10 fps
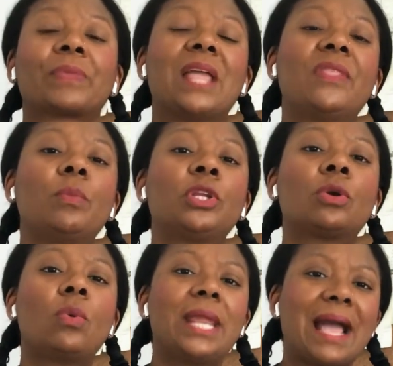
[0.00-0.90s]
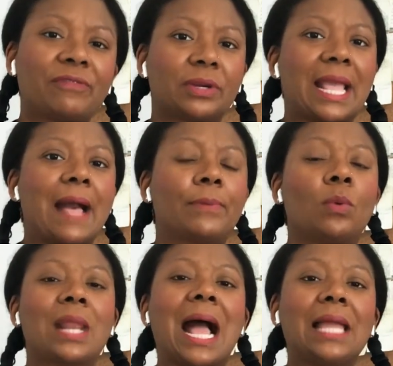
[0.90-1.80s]
And then when you're going after
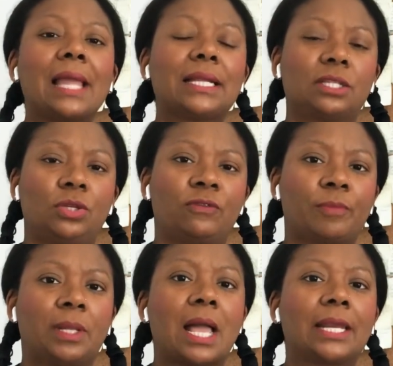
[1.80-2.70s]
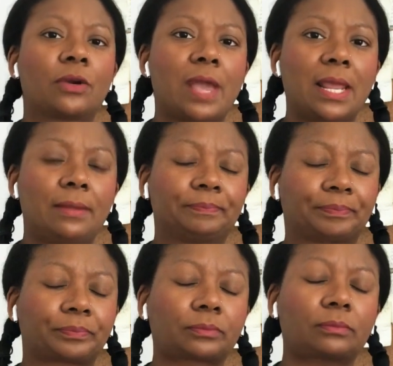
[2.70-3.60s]
capital, what I like to do from a line of credit
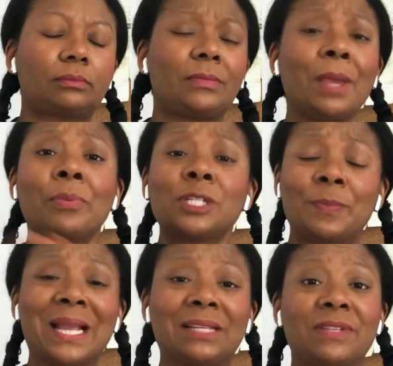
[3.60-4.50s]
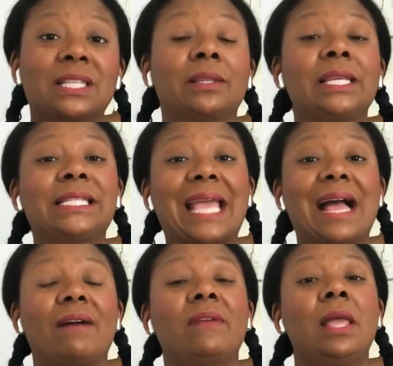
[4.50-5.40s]
perspective is at least
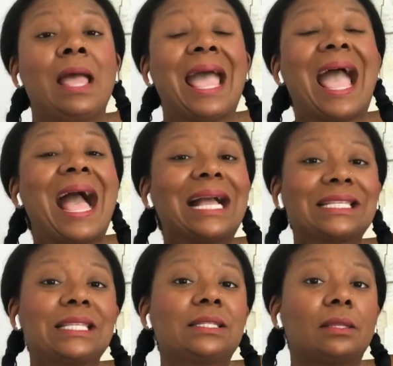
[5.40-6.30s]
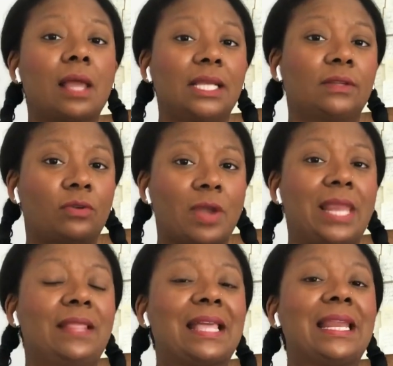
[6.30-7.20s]
have access to lines of
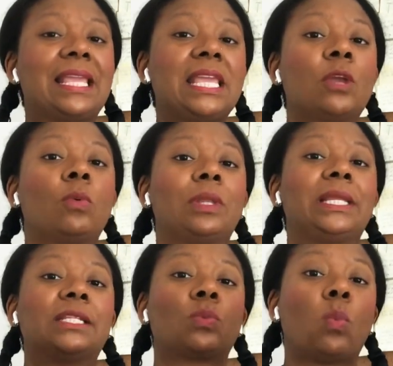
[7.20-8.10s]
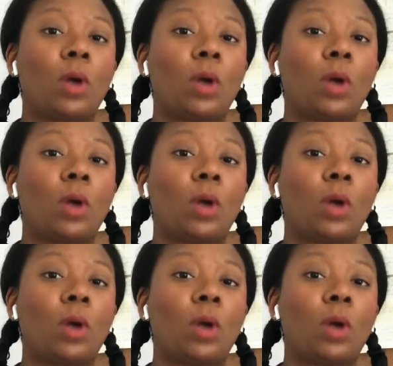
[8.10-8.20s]
credit that equal at least